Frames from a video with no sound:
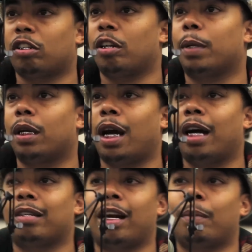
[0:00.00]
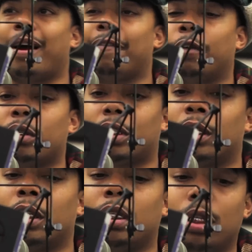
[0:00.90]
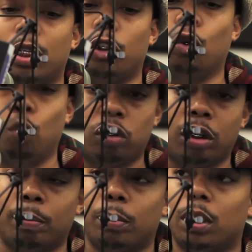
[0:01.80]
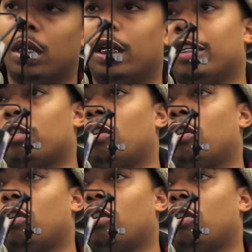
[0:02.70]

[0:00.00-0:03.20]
some of the lines out of my verse and then used them. And it's so